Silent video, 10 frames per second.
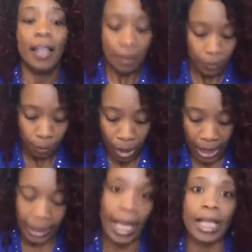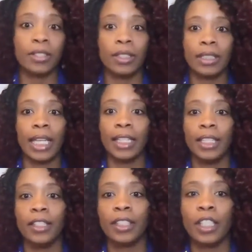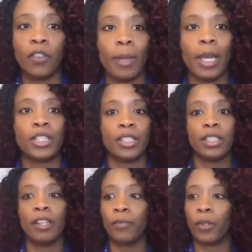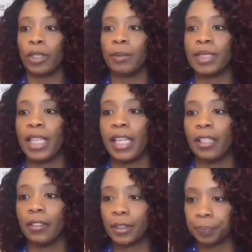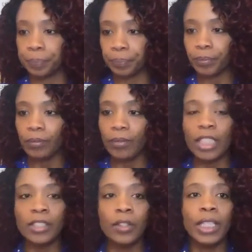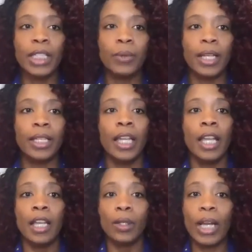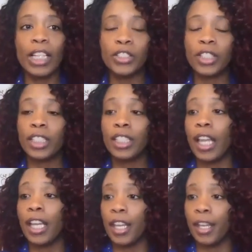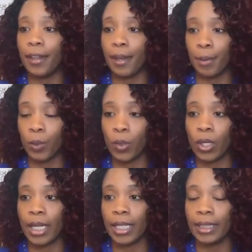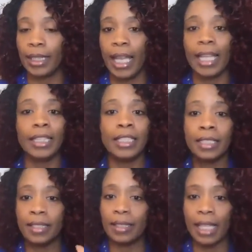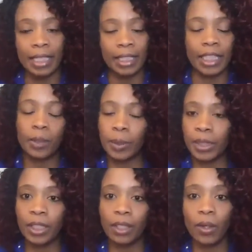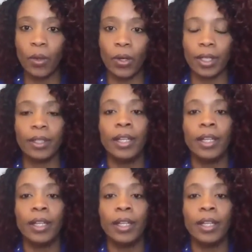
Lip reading: broadcast so that they can hear the information for themselves. So anyway, question number one, and this is not in any particular order,